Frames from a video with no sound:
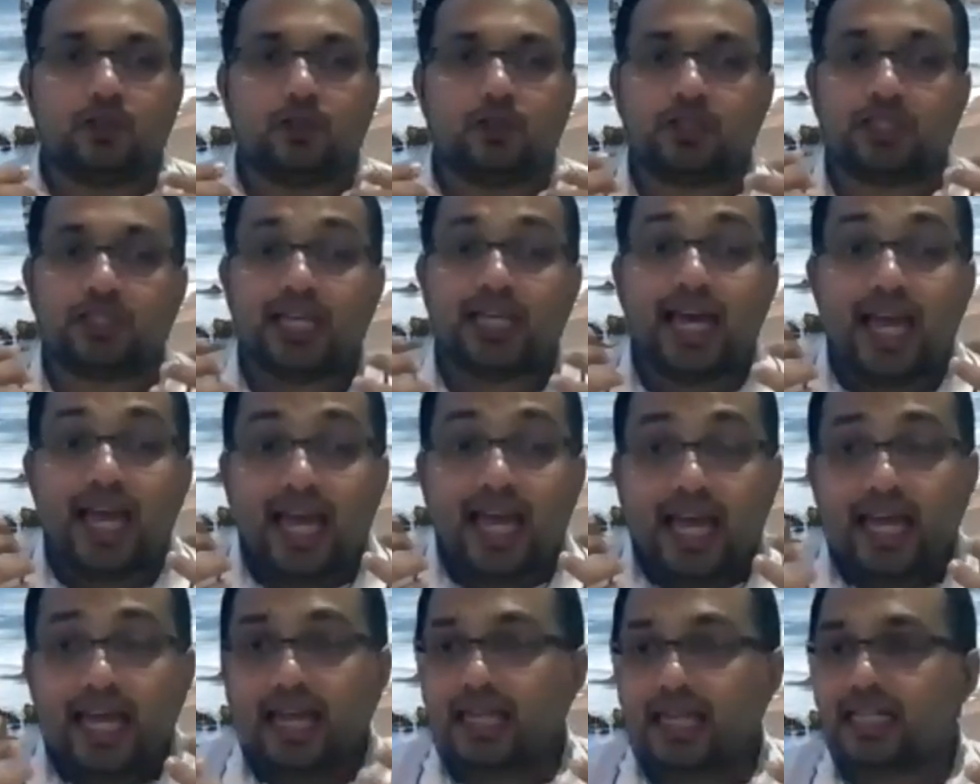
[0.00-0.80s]
use
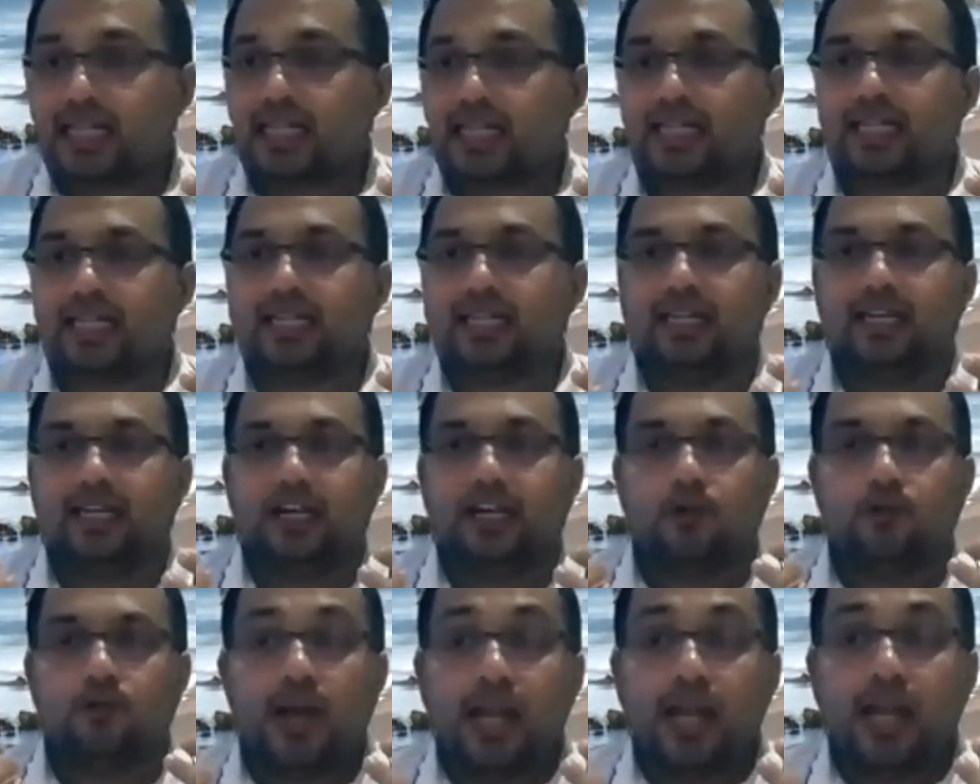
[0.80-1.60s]
any
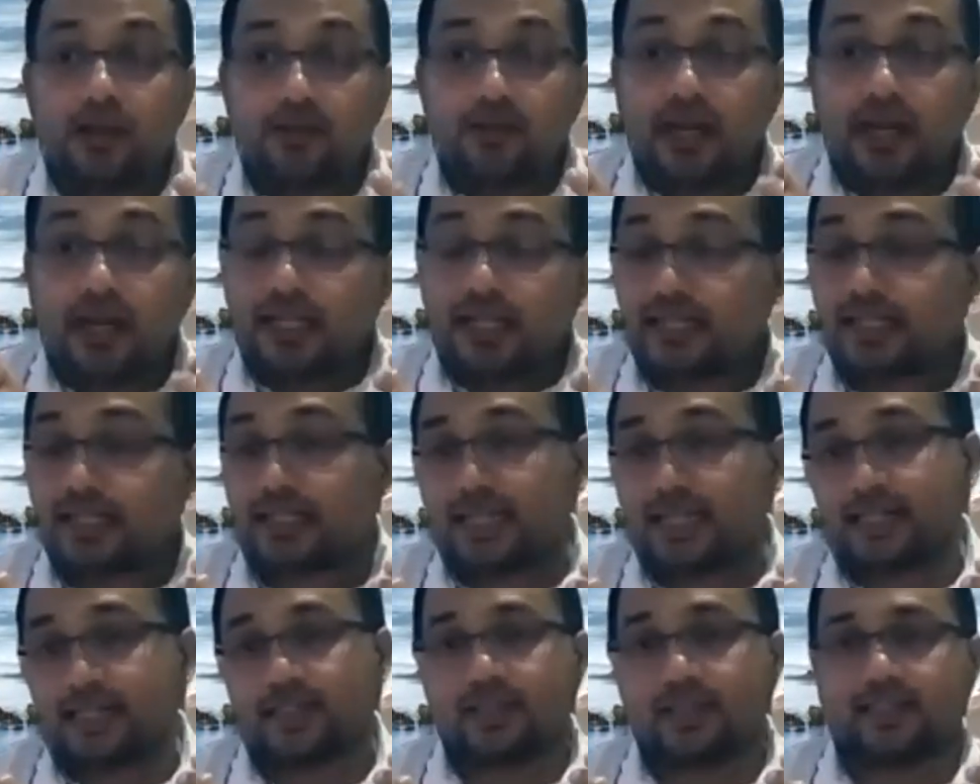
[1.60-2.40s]
value
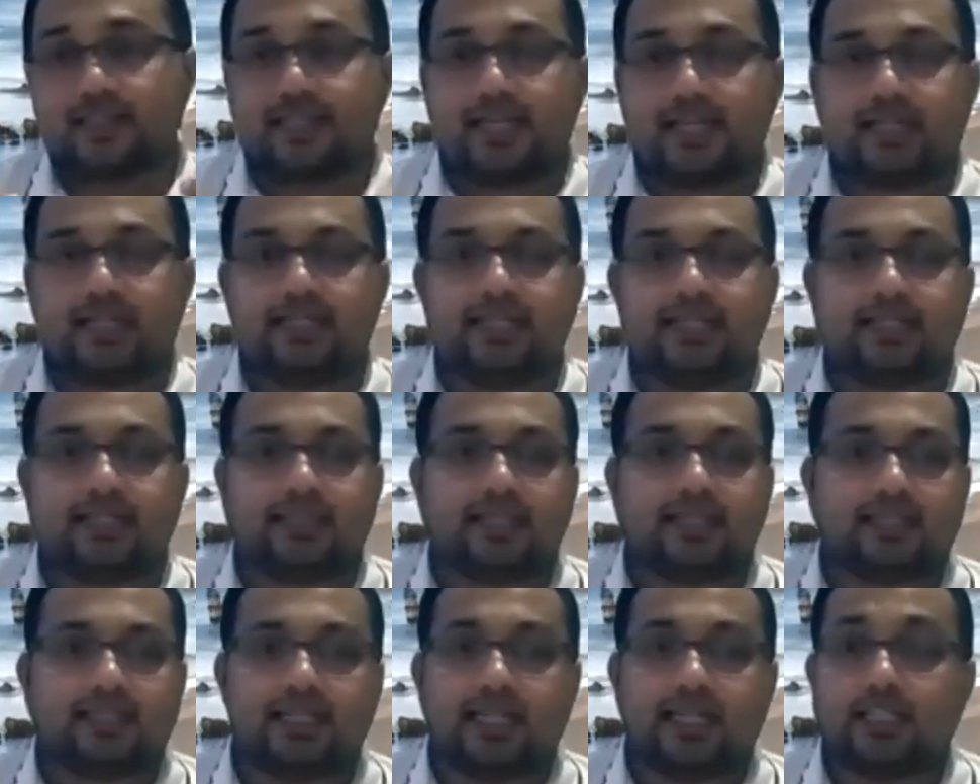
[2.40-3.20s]
elicitation techniques
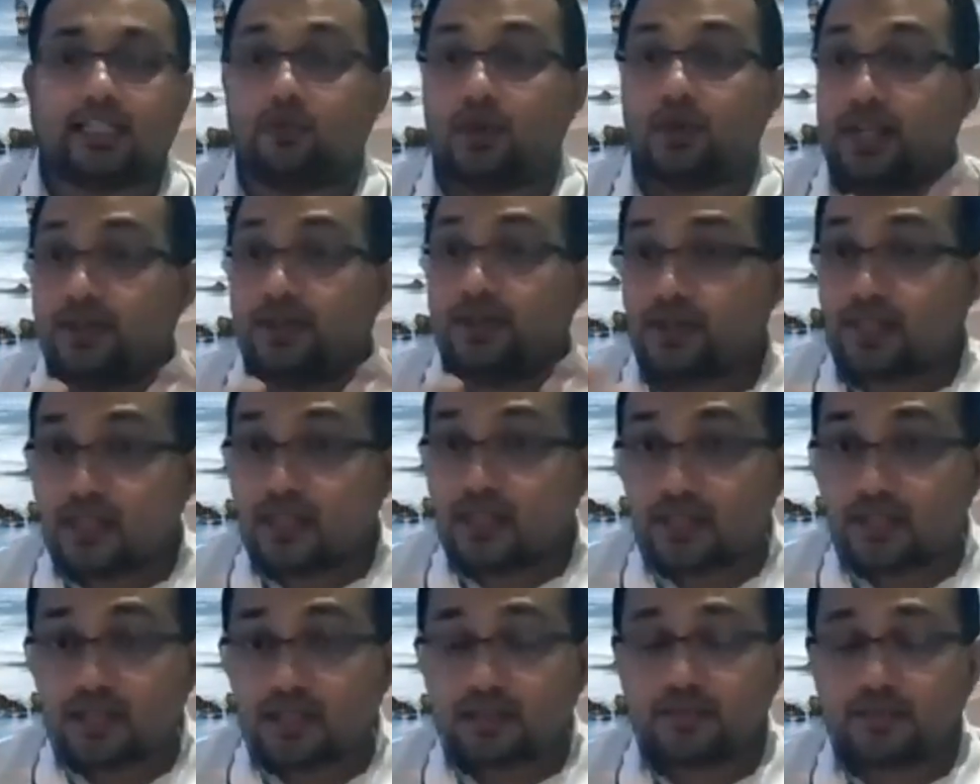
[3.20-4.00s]
such as value
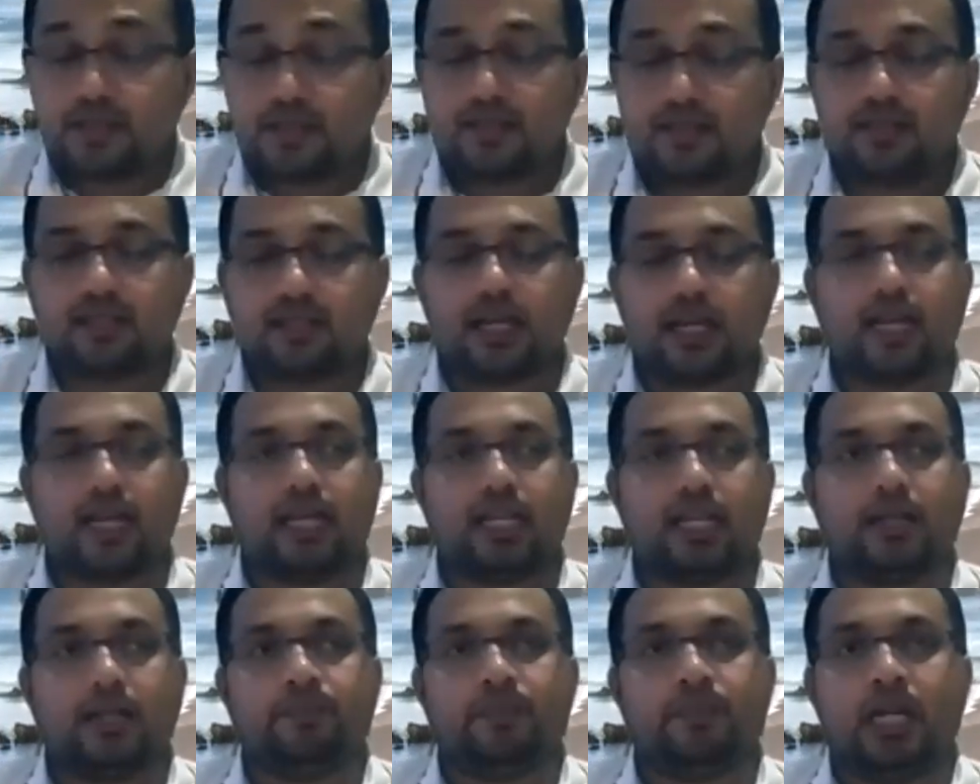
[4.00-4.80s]
sensitive
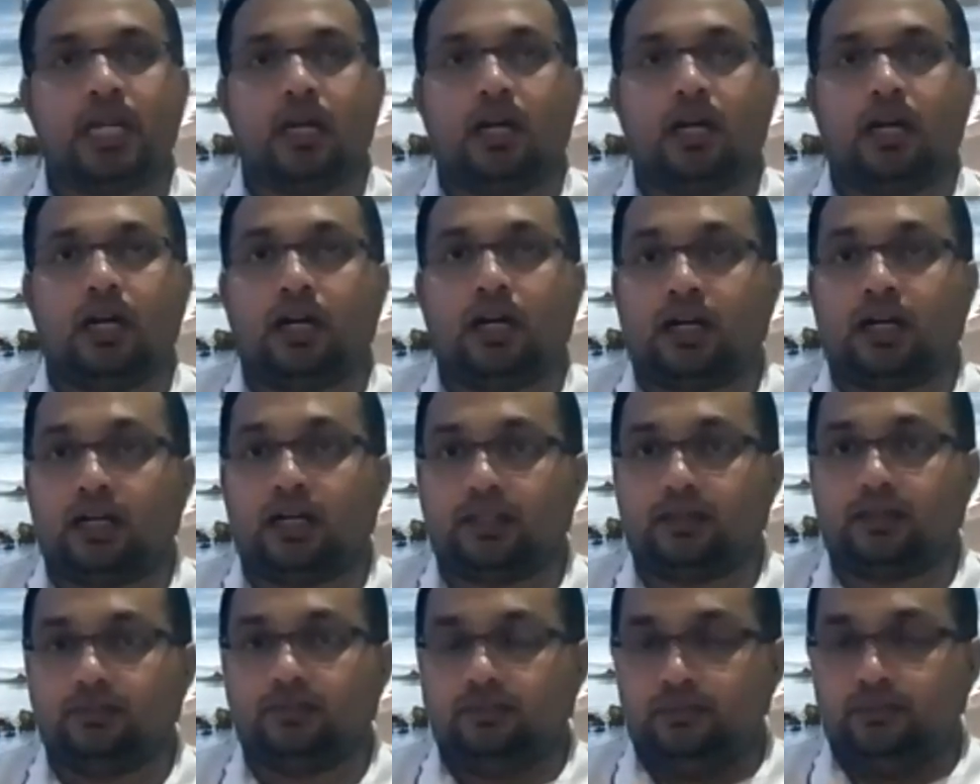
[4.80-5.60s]
design,
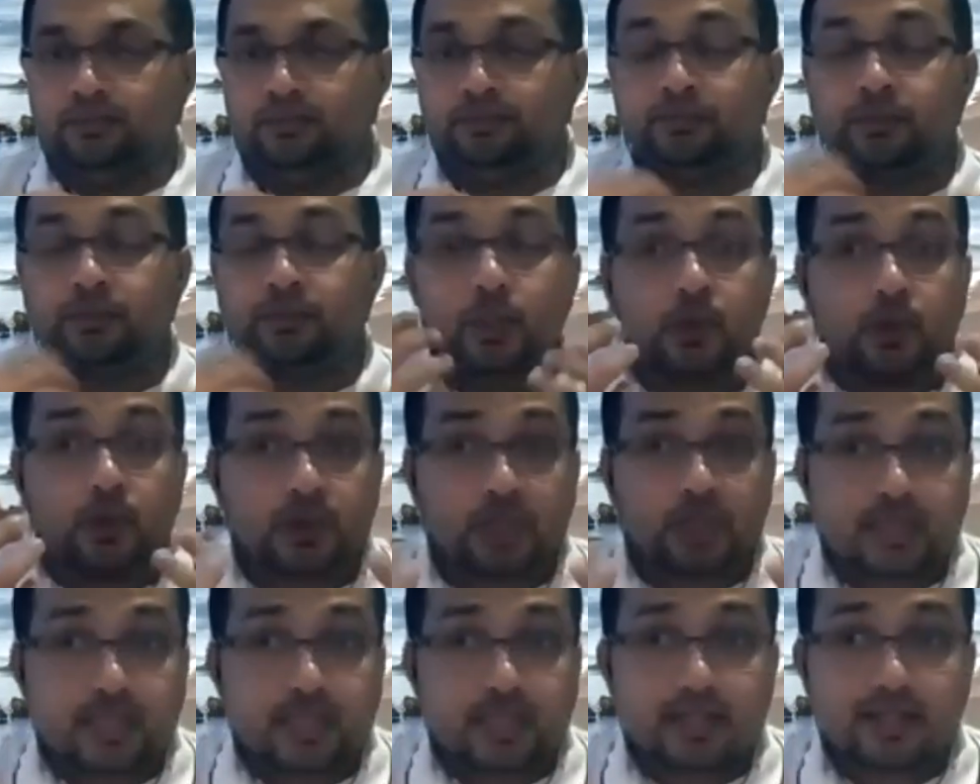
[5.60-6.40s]

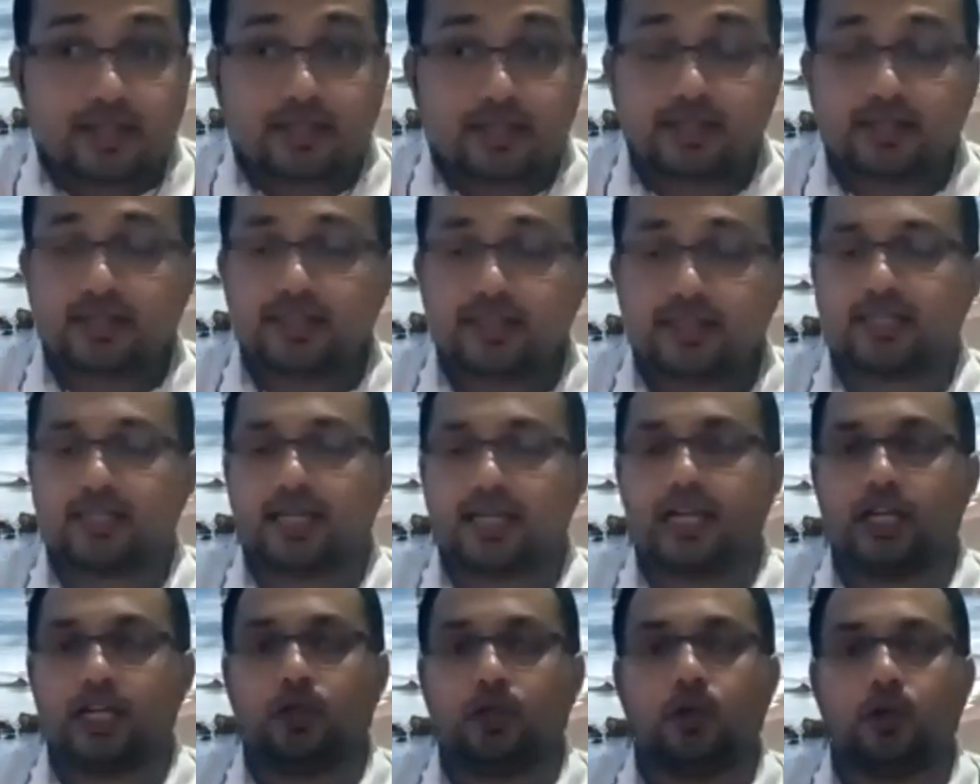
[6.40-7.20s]
user-centered
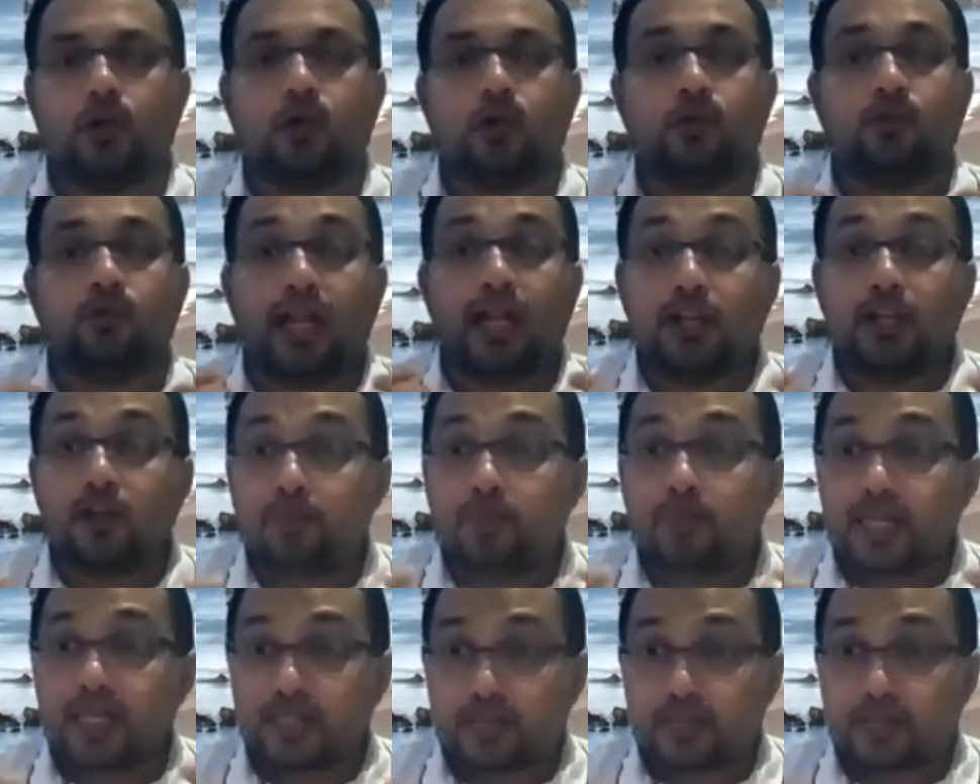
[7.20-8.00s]
design, or
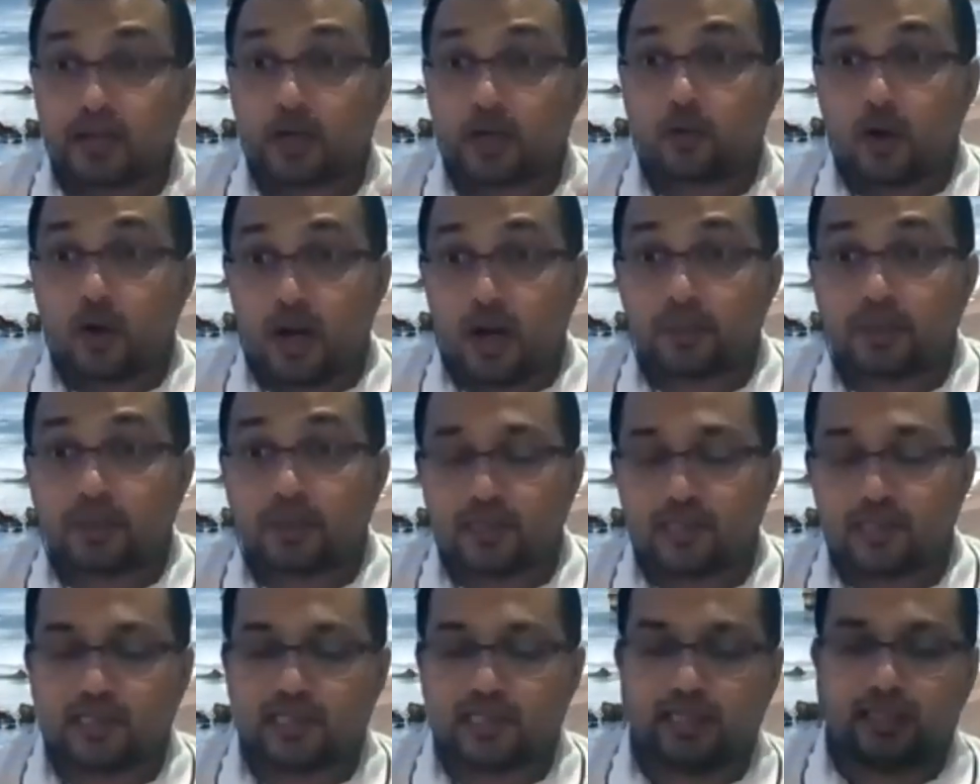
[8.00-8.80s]
value-based requirement
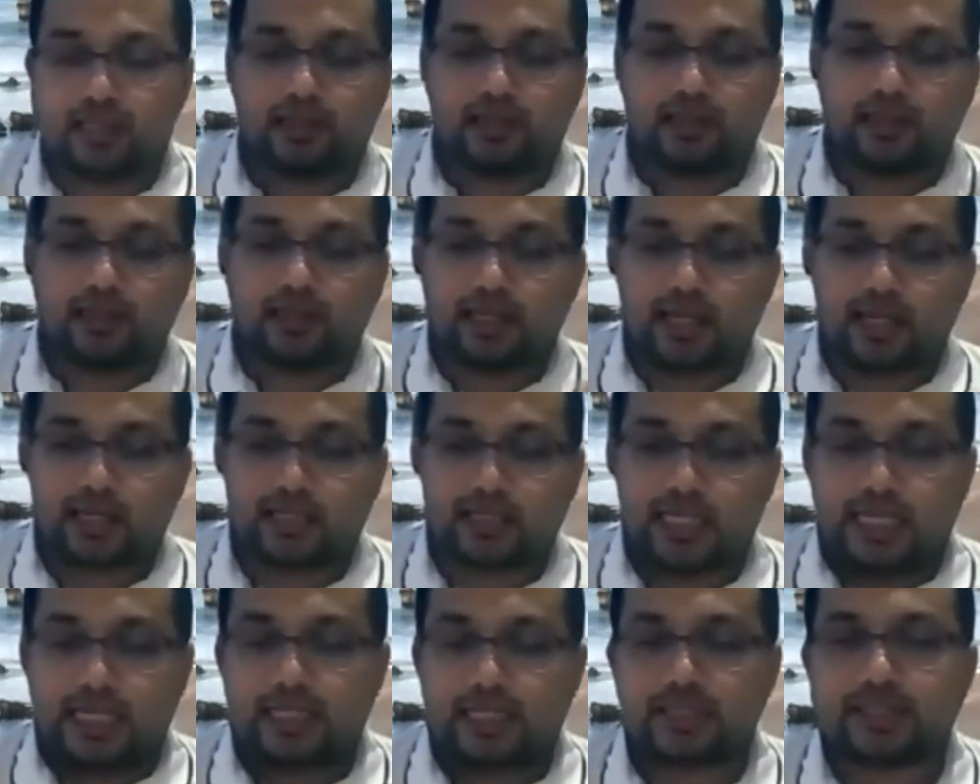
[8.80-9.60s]
engineering
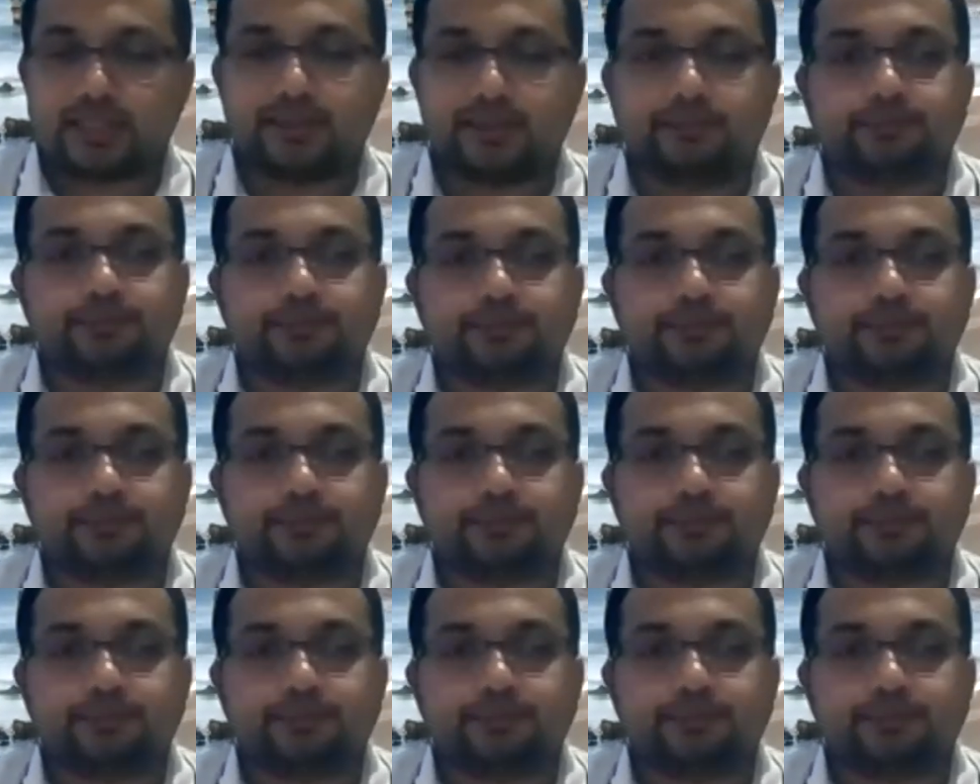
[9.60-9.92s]
techniques.